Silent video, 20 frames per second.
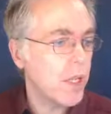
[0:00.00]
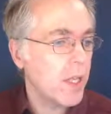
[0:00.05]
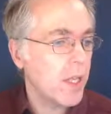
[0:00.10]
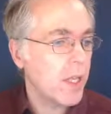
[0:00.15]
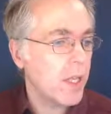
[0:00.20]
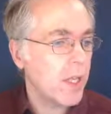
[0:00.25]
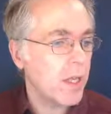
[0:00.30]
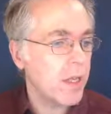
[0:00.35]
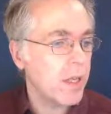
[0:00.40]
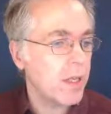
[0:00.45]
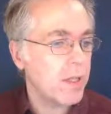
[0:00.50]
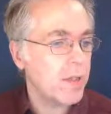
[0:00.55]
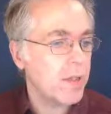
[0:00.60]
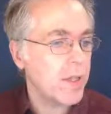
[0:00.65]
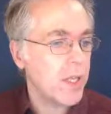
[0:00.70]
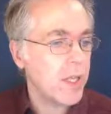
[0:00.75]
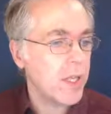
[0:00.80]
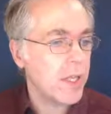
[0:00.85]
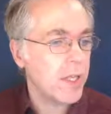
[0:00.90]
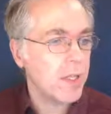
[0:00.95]

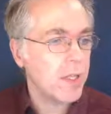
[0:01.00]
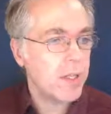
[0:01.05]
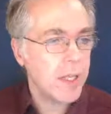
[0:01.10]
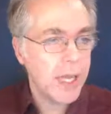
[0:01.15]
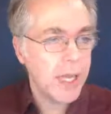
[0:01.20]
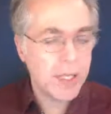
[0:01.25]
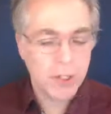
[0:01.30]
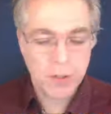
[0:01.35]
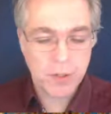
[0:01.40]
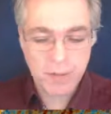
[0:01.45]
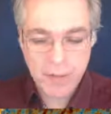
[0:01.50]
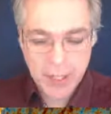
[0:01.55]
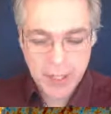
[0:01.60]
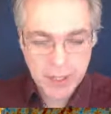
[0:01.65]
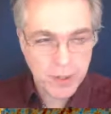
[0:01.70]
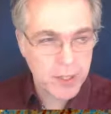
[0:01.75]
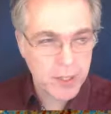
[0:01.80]
the actual values.